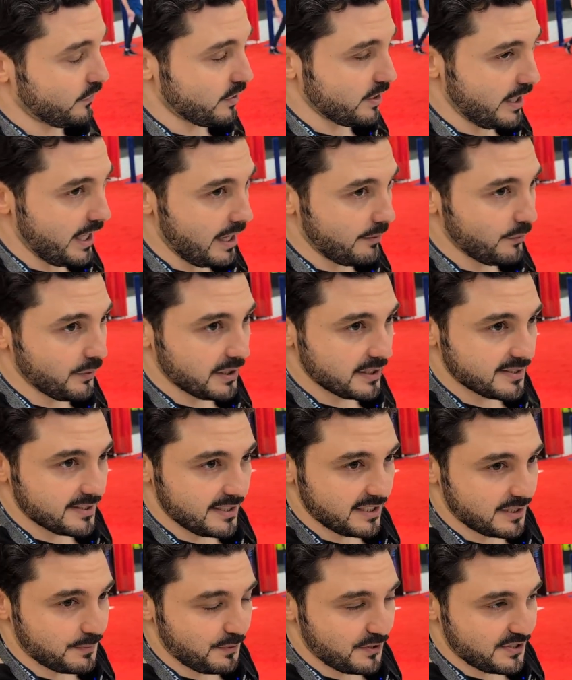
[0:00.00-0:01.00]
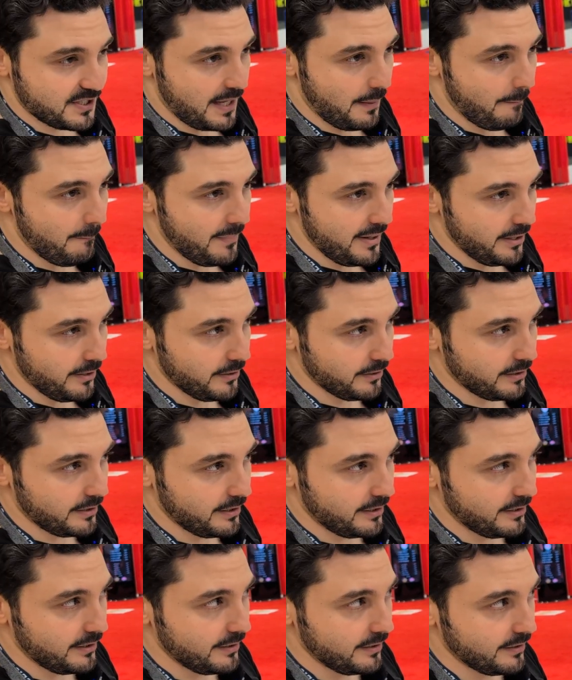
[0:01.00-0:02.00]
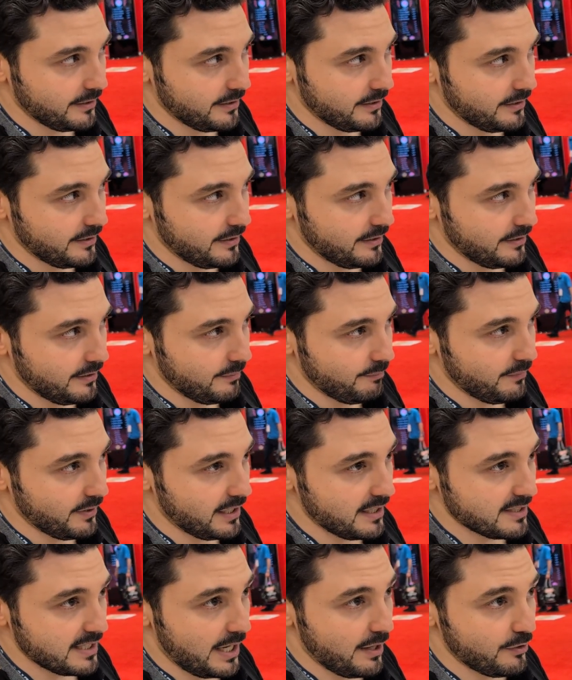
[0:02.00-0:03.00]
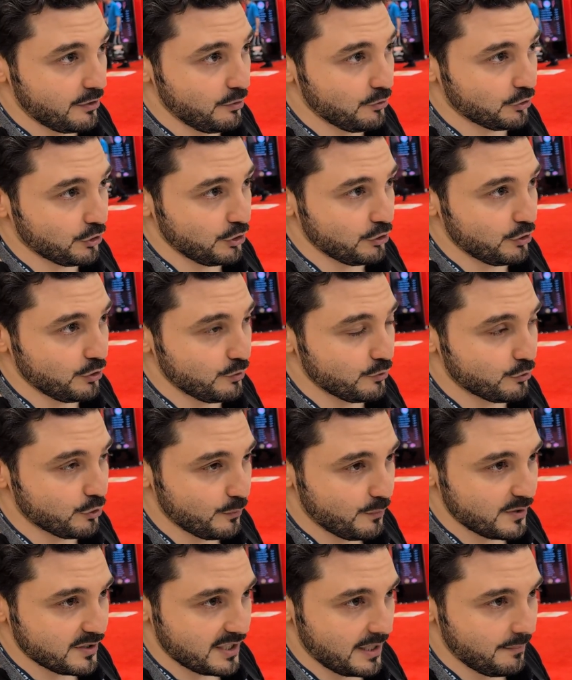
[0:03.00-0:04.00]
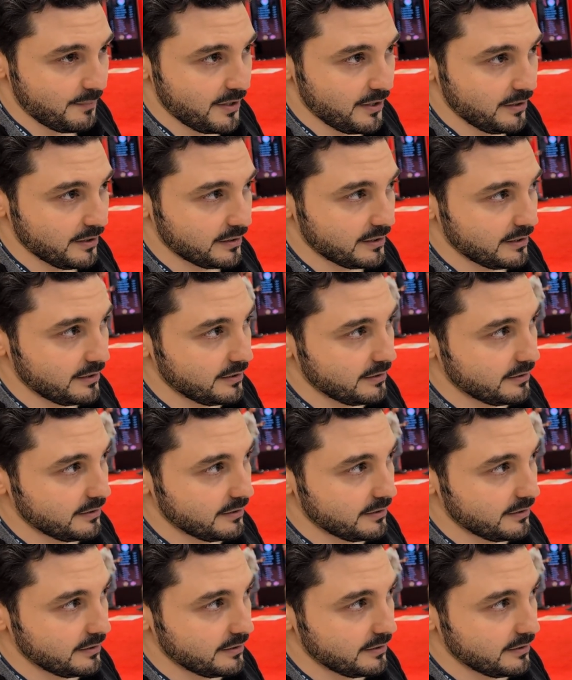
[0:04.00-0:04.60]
Today I'm doing 6% milk because I usually do 2% milk,